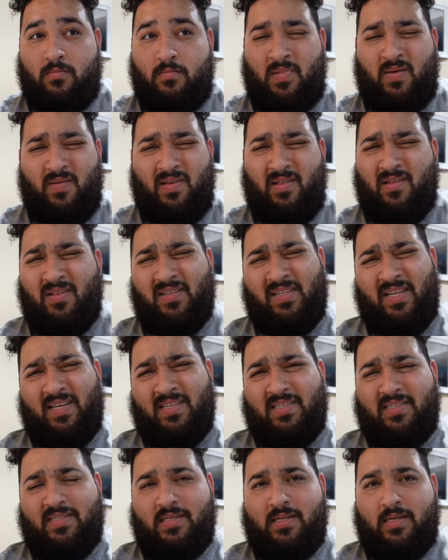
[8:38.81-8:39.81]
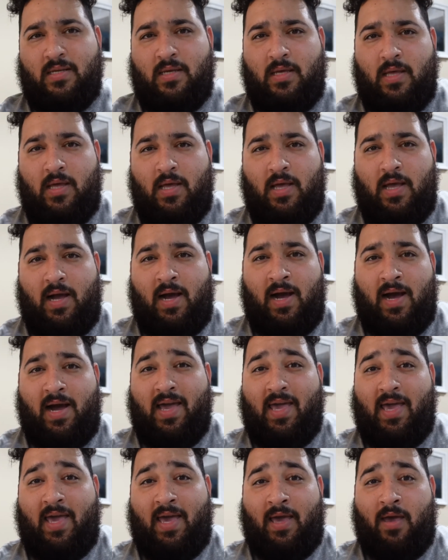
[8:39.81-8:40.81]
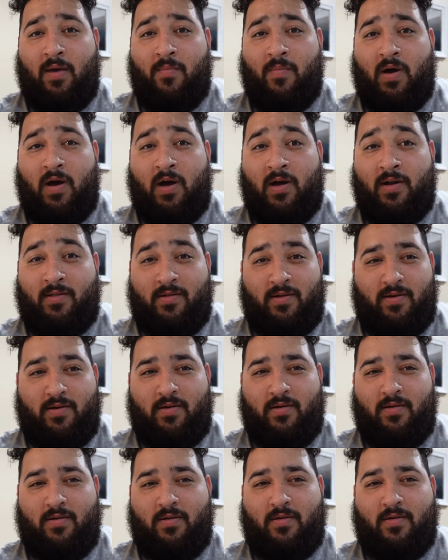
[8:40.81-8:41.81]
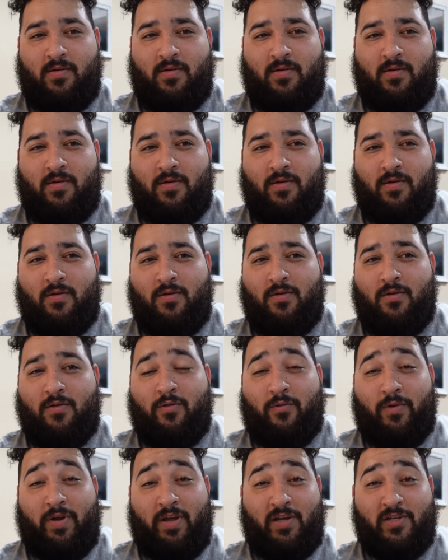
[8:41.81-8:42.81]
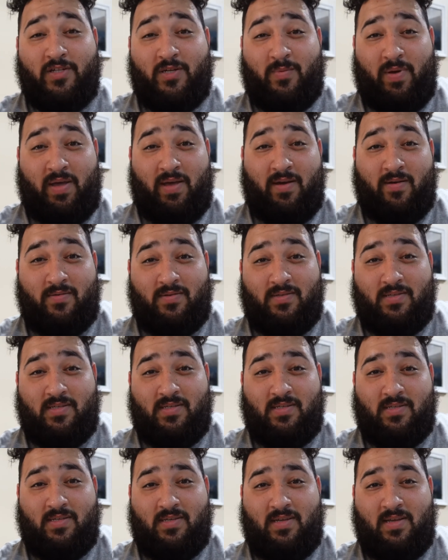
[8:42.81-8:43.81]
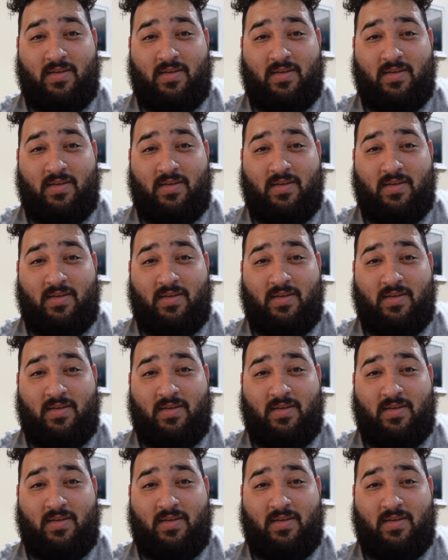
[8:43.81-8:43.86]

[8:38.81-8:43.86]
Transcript: maybe a little less, I am under 300 pounds.